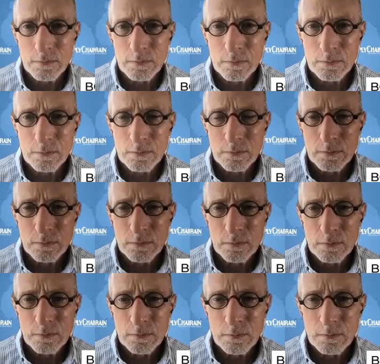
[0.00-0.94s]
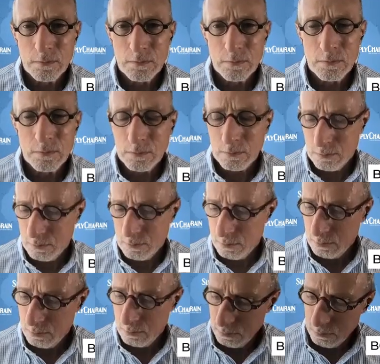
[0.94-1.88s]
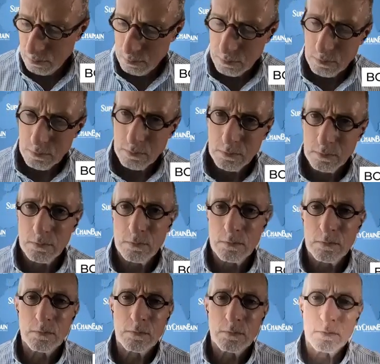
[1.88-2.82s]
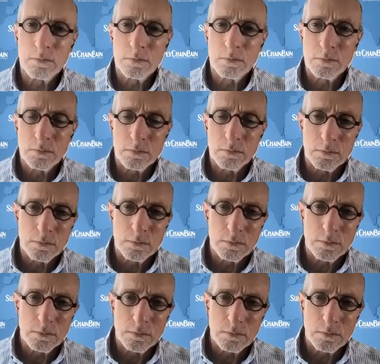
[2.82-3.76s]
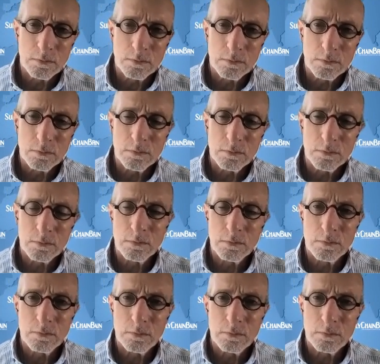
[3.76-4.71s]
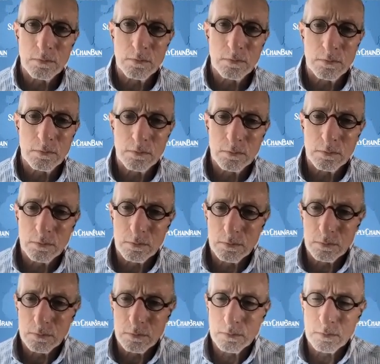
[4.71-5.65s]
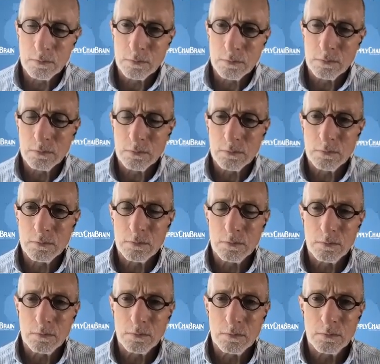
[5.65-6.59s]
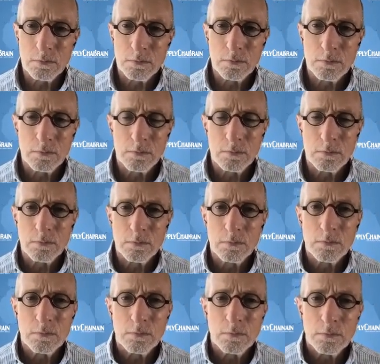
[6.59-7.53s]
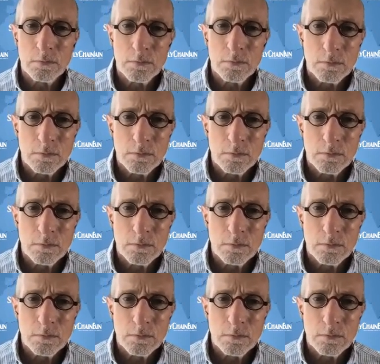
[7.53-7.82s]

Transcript: [no speech]